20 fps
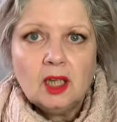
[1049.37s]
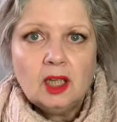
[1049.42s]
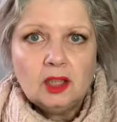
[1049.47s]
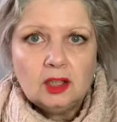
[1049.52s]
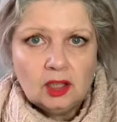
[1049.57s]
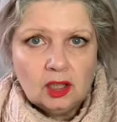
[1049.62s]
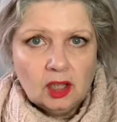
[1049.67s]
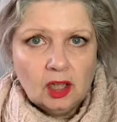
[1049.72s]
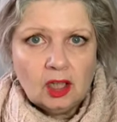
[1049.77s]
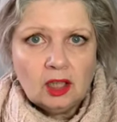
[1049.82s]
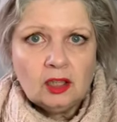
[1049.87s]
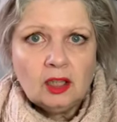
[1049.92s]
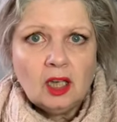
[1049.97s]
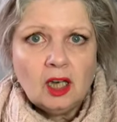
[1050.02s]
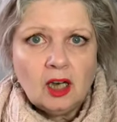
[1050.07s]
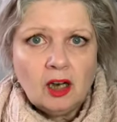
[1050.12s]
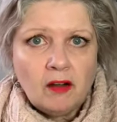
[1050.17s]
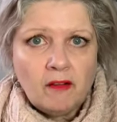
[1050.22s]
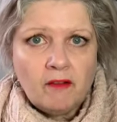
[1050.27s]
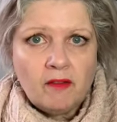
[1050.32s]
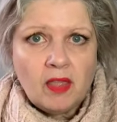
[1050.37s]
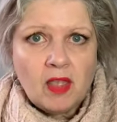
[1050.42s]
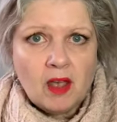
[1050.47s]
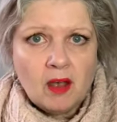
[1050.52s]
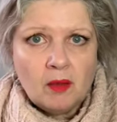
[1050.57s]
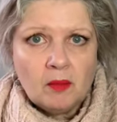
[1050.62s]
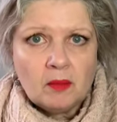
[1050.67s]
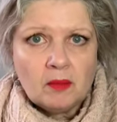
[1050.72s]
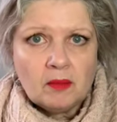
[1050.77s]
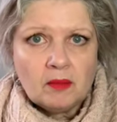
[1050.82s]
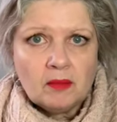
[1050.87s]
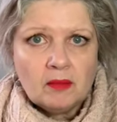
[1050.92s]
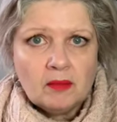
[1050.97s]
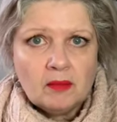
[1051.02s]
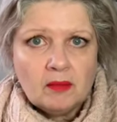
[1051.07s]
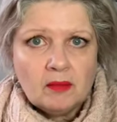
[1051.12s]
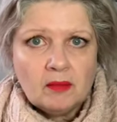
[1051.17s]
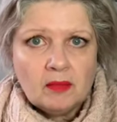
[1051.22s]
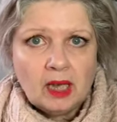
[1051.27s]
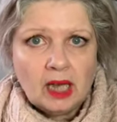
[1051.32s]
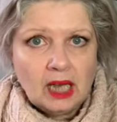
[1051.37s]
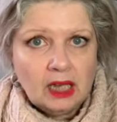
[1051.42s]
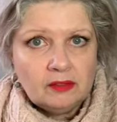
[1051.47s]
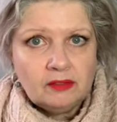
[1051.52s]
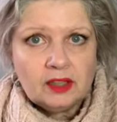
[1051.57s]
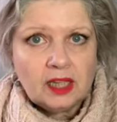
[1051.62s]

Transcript: None of them I've